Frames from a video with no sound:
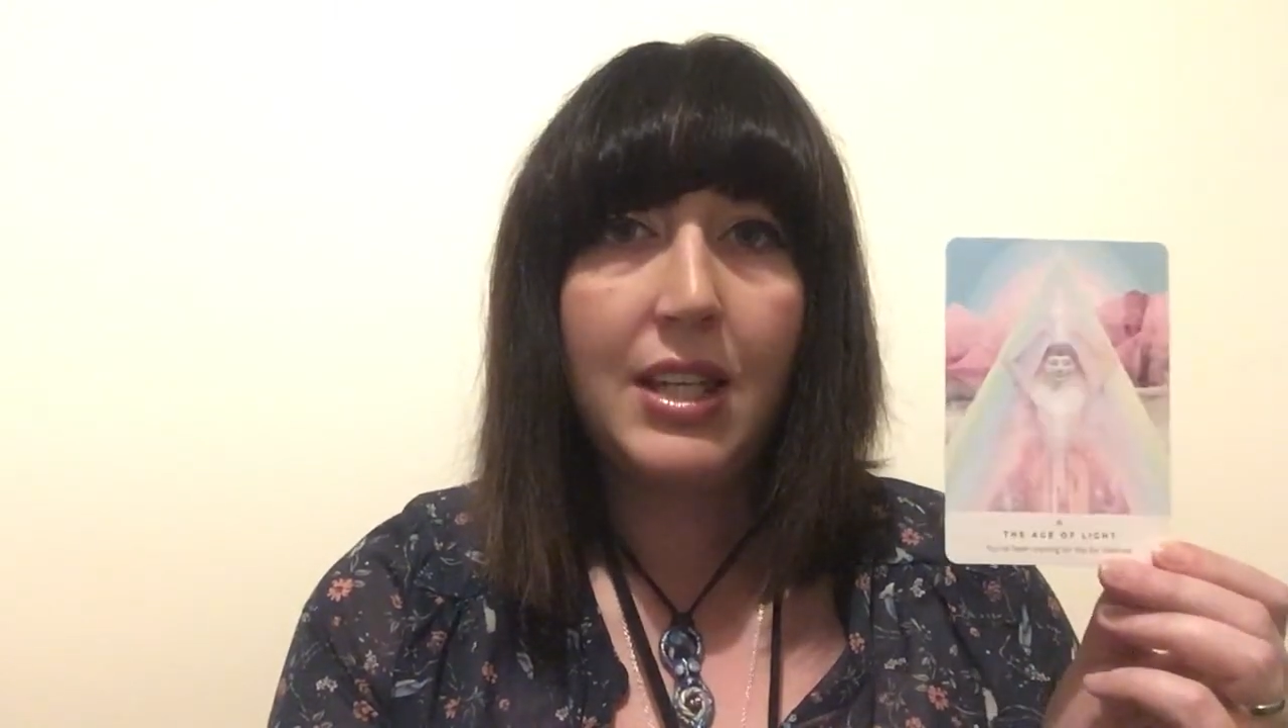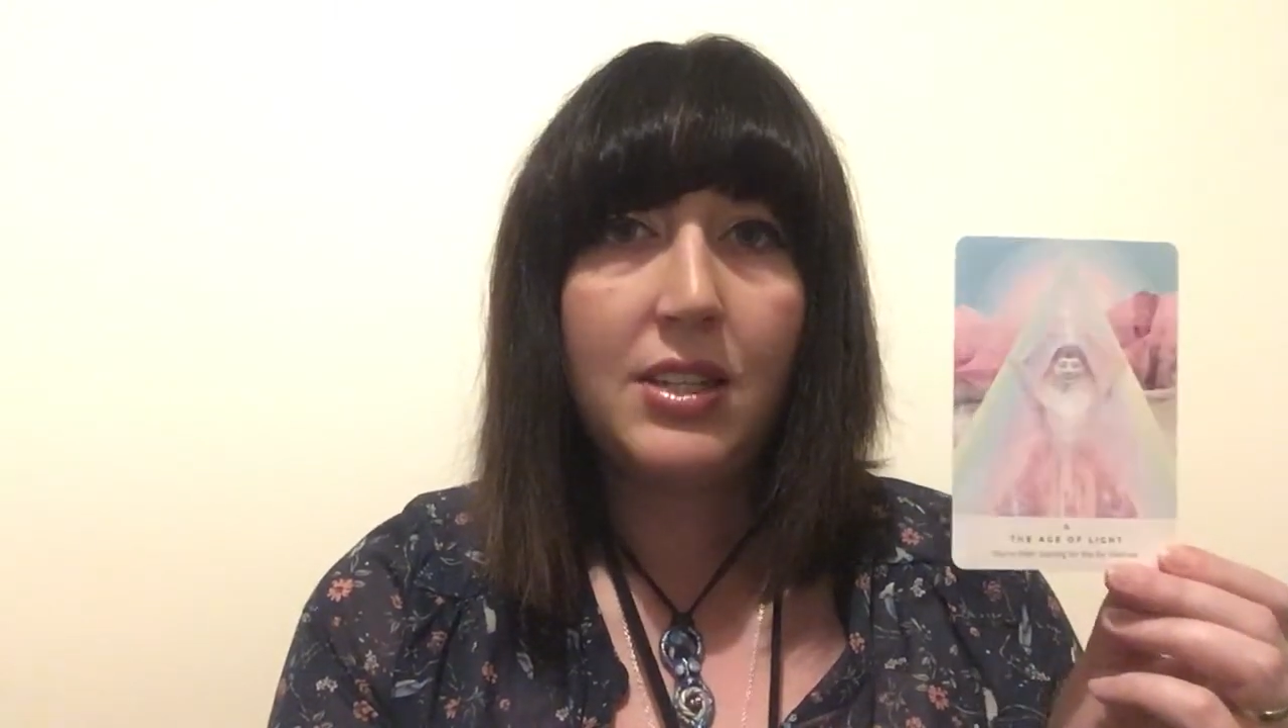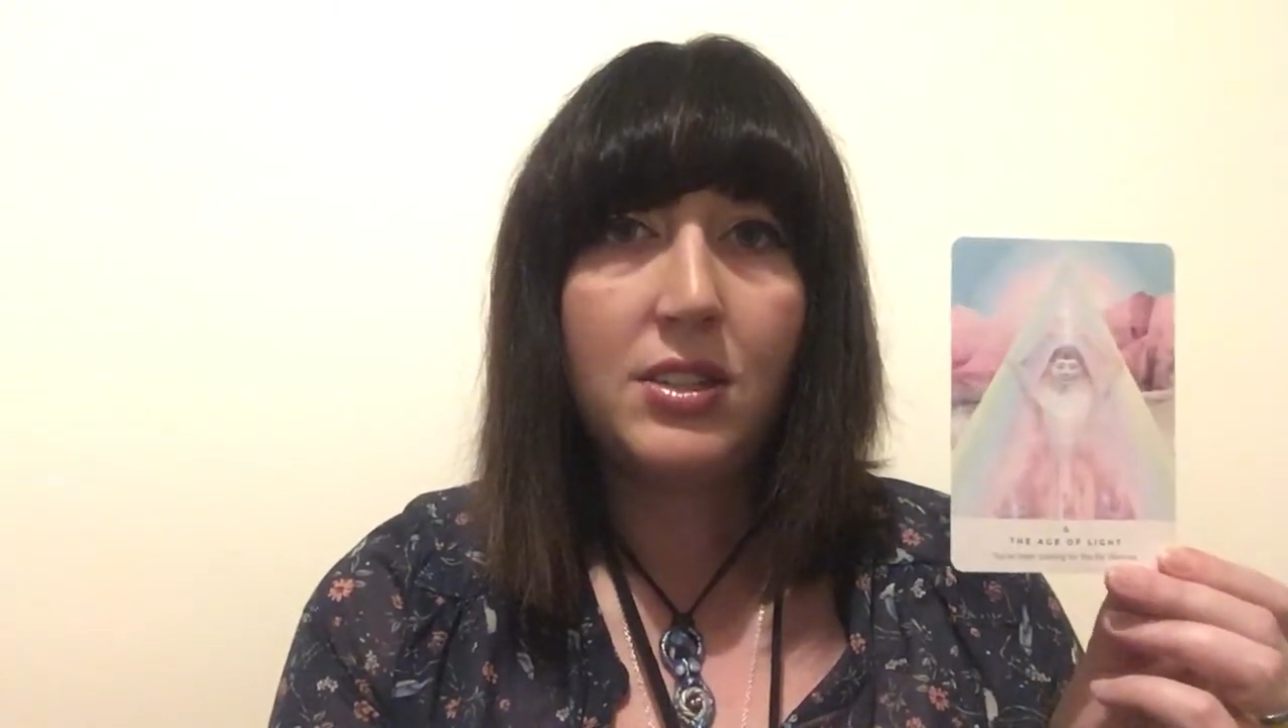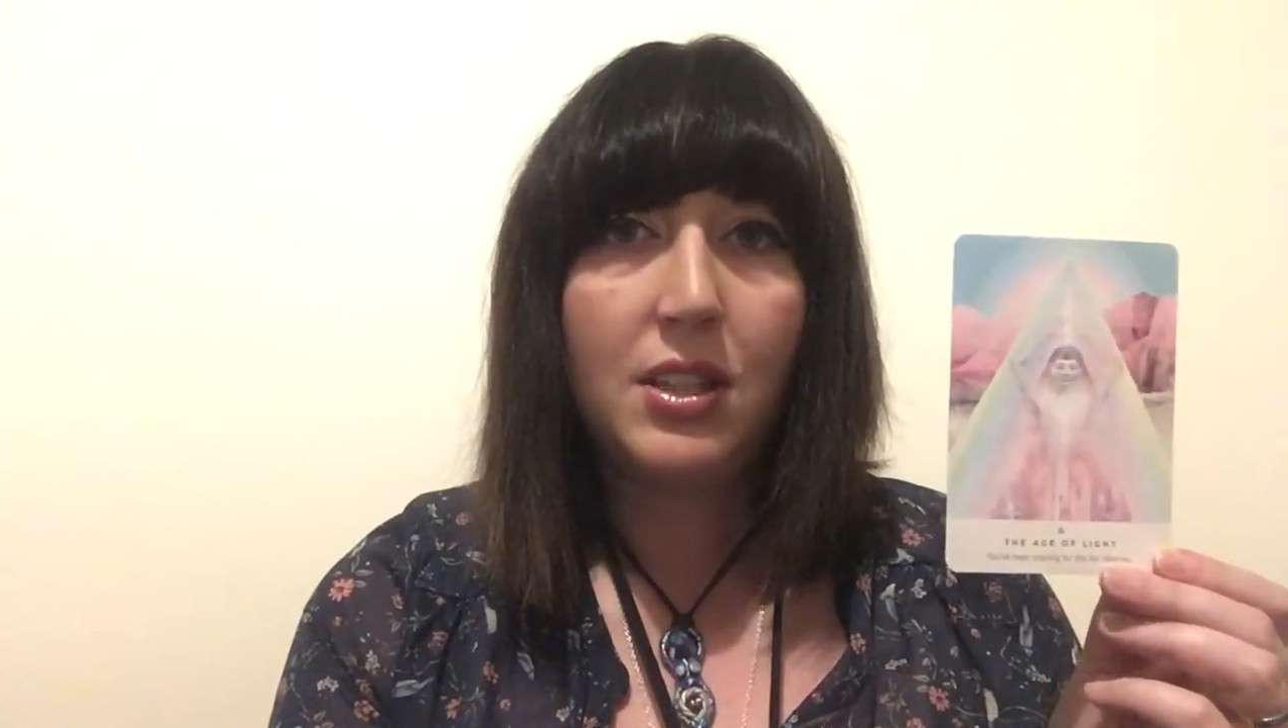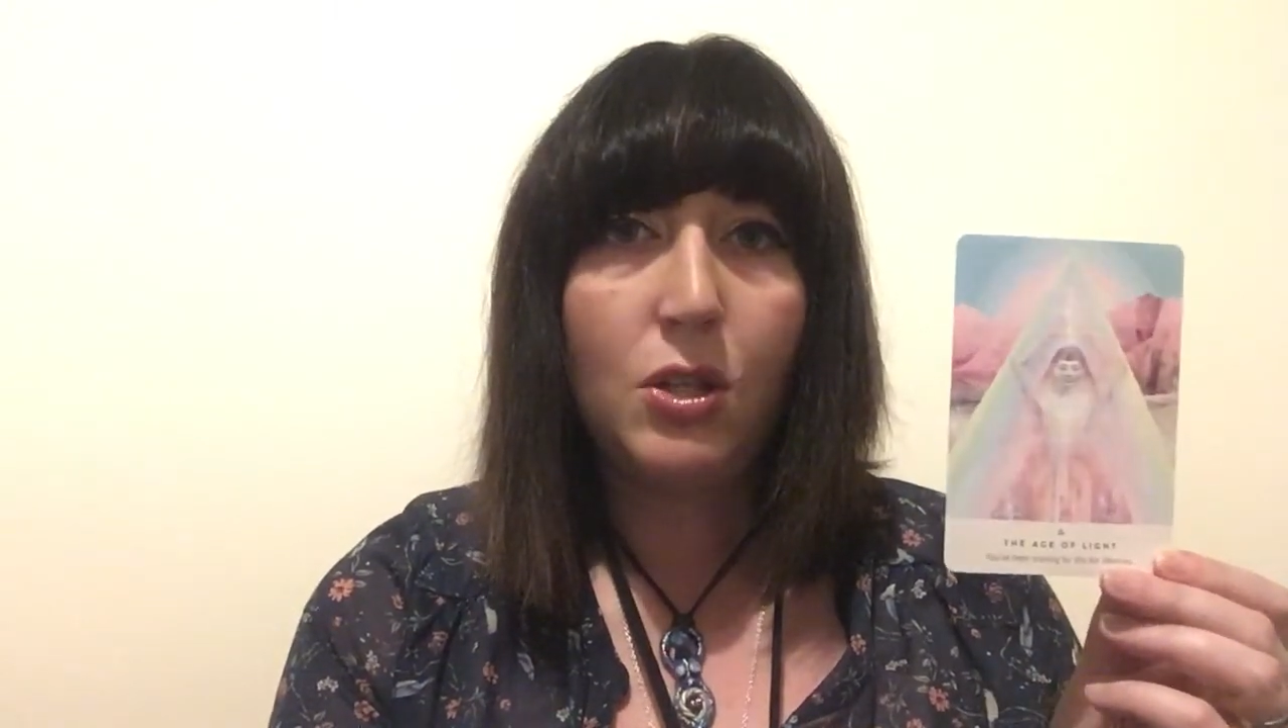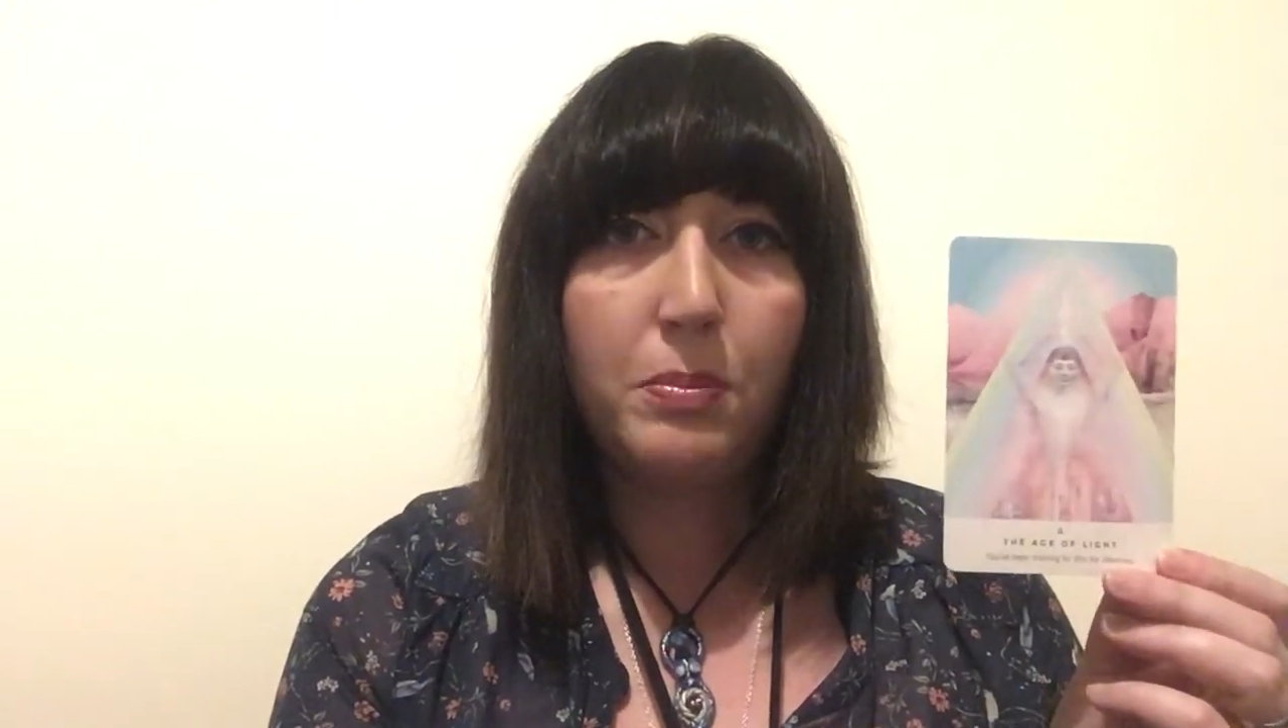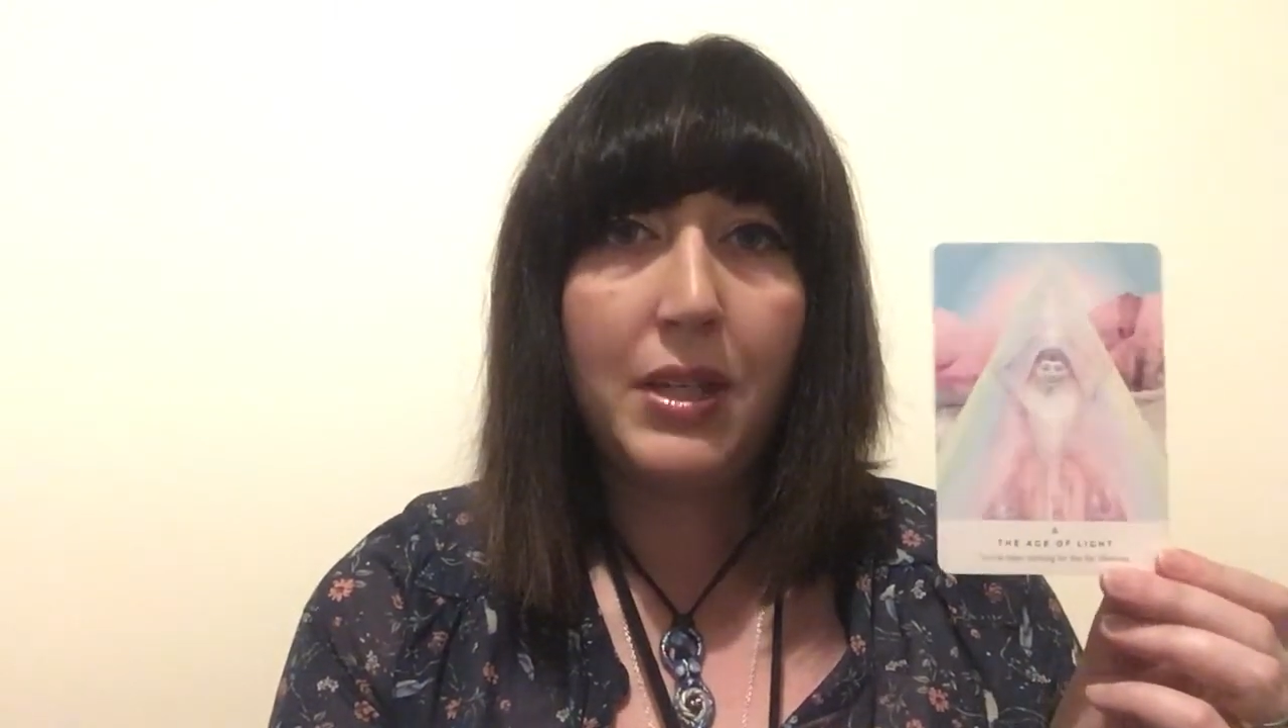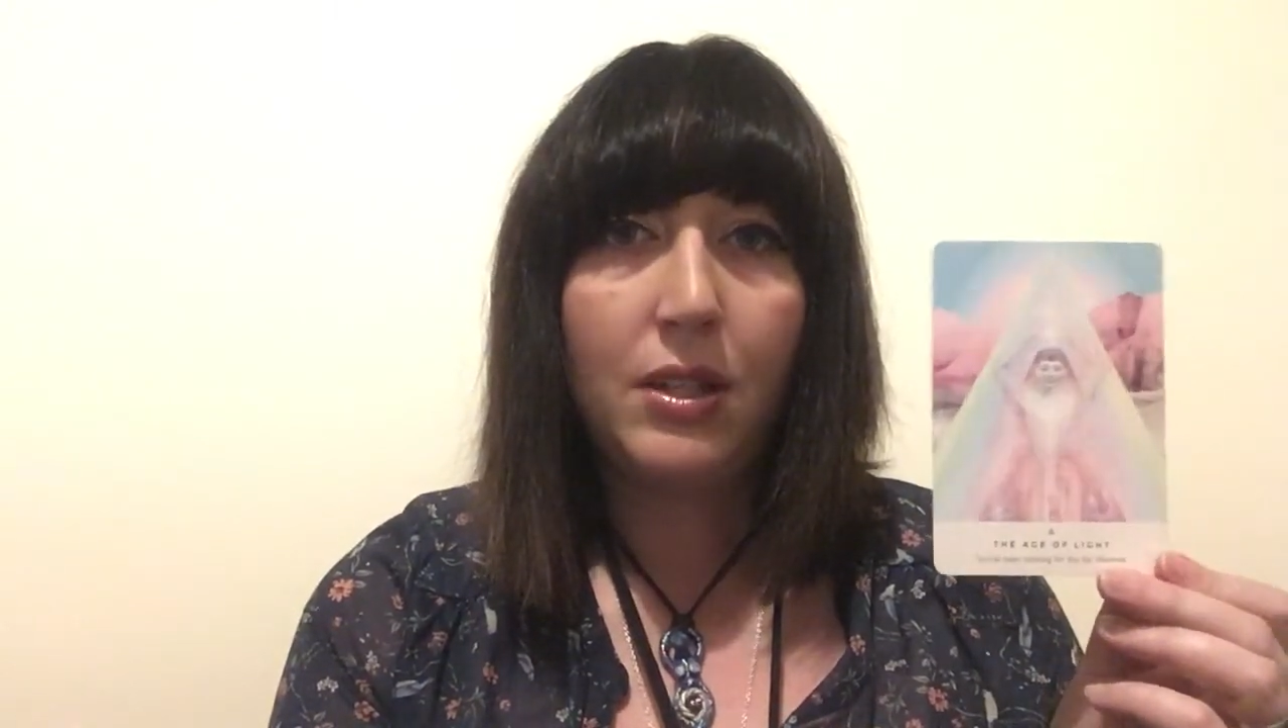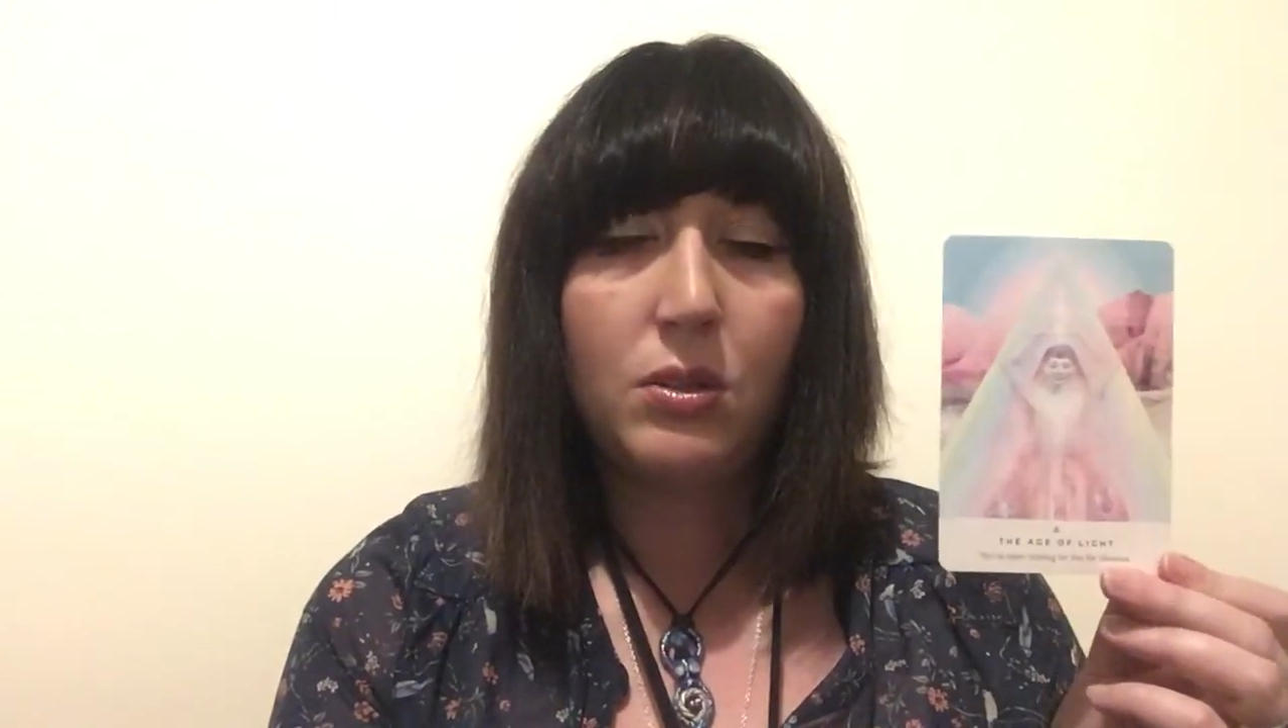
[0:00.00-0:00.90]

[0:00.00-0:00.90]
is that you're being